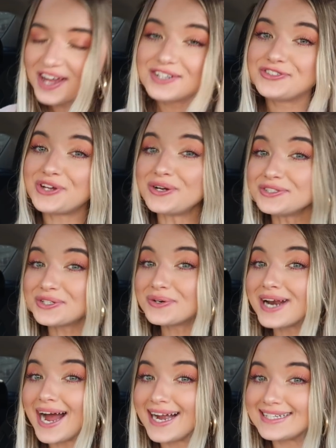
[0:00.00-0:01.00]
don't do
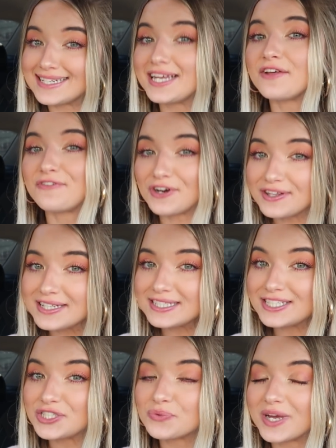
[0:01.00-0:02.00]
what I did. If you're in this
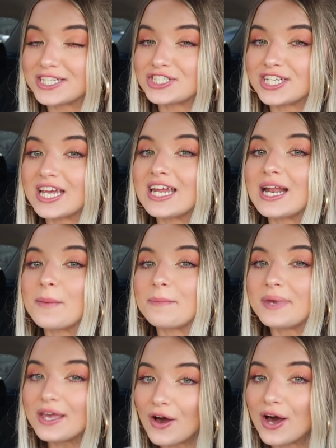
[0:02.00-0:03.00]
situation,
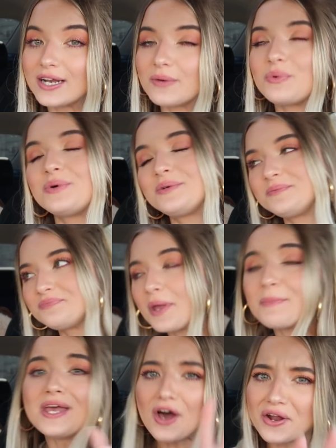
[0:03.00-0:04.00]
be honest
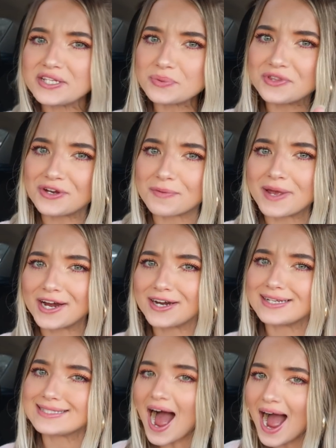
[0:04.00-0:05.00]
with your
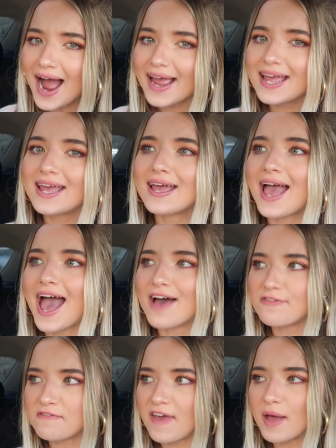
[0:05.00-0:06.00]
parents. I
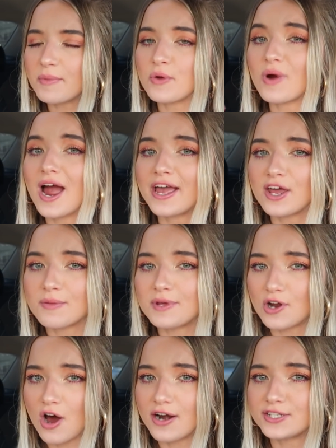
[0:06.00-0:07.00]
have a family where I could have
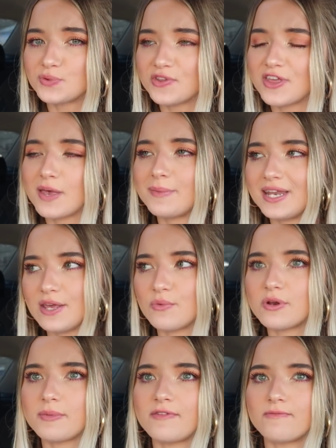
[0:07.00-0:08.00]
been honest with him and he
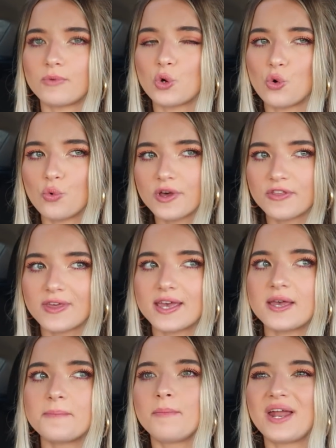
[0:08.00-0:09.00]
would have been cool with
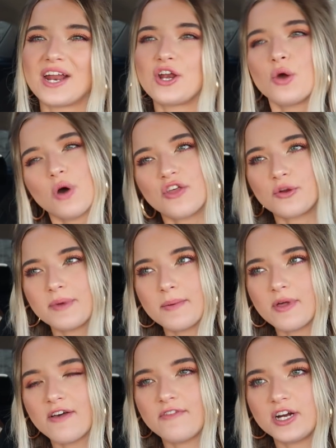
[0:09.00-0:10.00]
it, but I know other
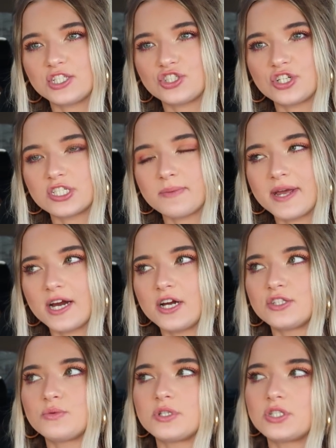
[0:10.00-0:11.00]
people have very strict
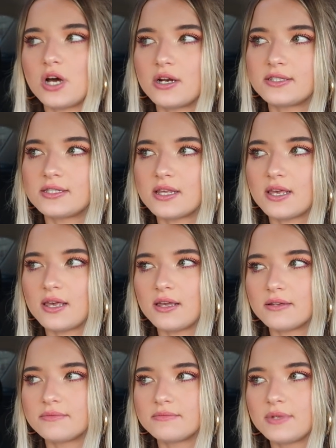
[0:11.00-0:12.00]
parents, which honestly,